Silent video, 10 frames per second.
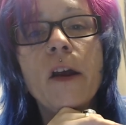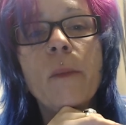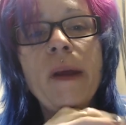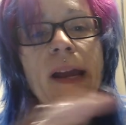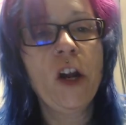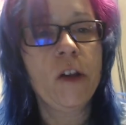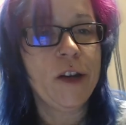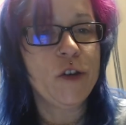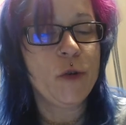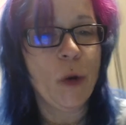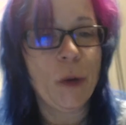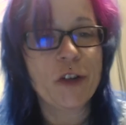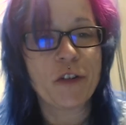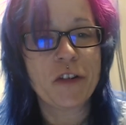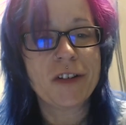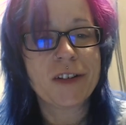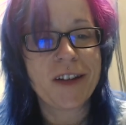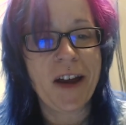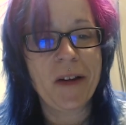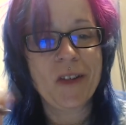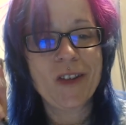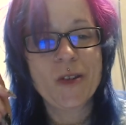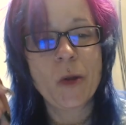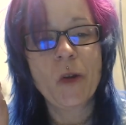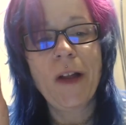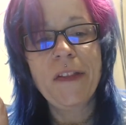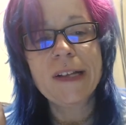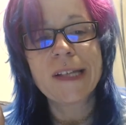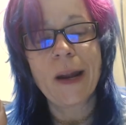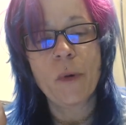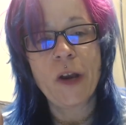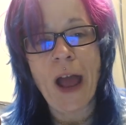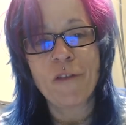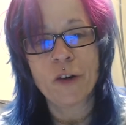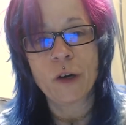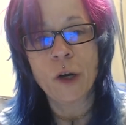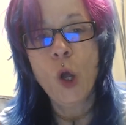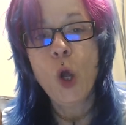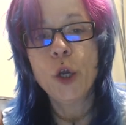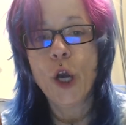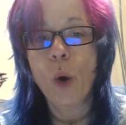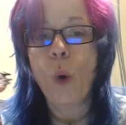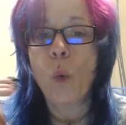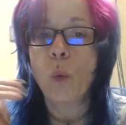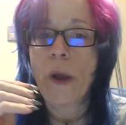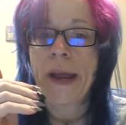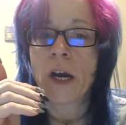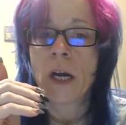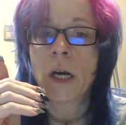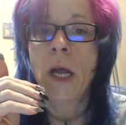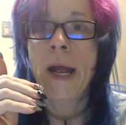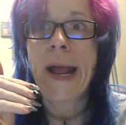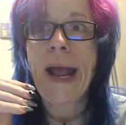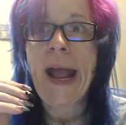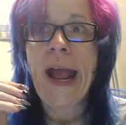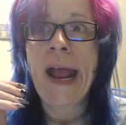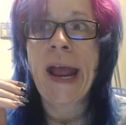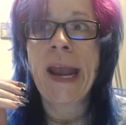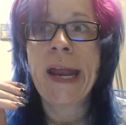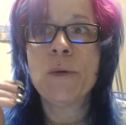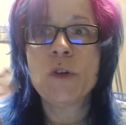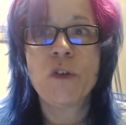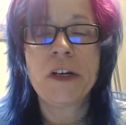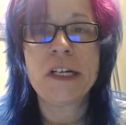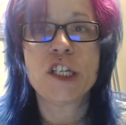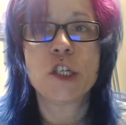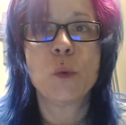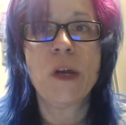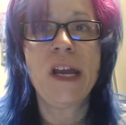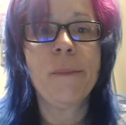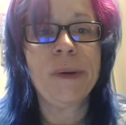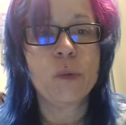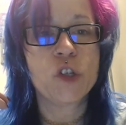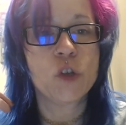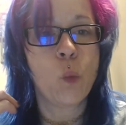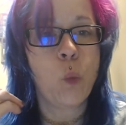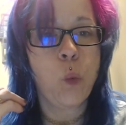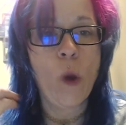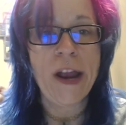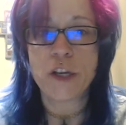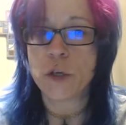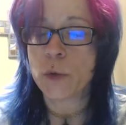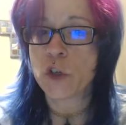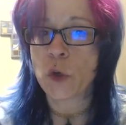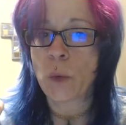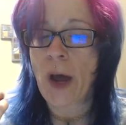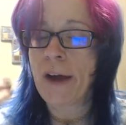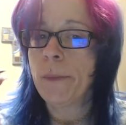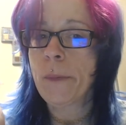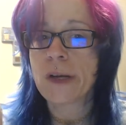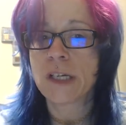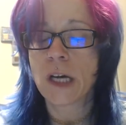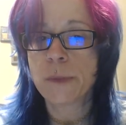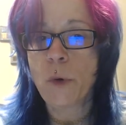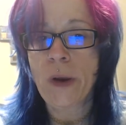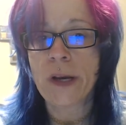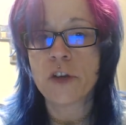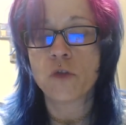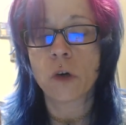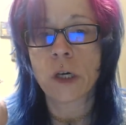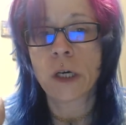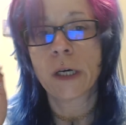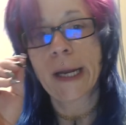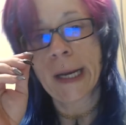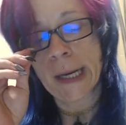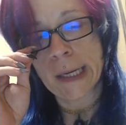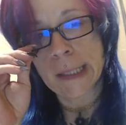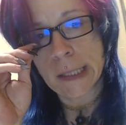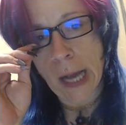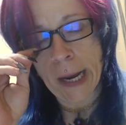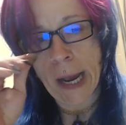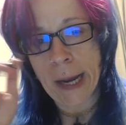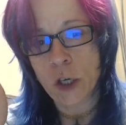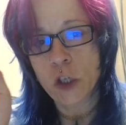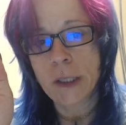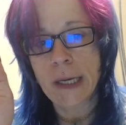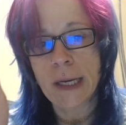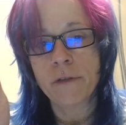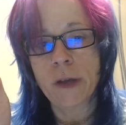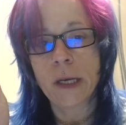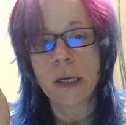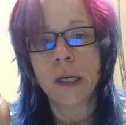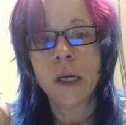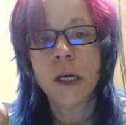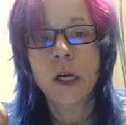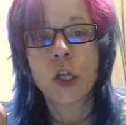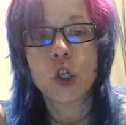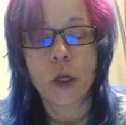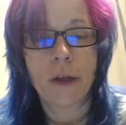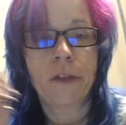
me and Carolyn had two totally different styles. So they're not things that I would ever, you know, wear. And it was very sweet, but it was way too soon. I remember I tucked them away in a drawer, and I, I couldn't even look at